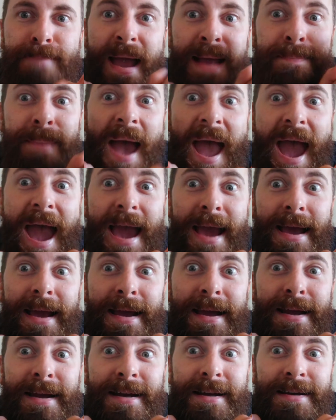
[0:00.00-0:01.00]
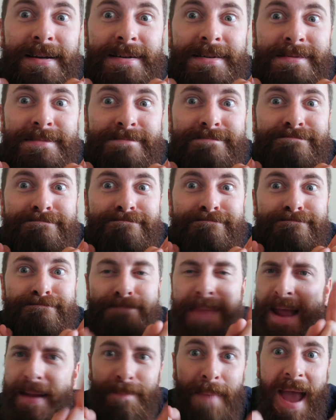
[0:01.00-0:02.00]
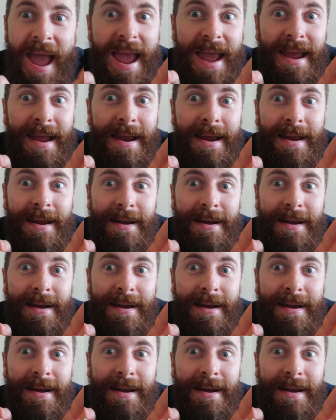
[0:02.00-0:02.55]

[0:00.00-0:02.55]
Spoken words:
Bang bang. Bang bang.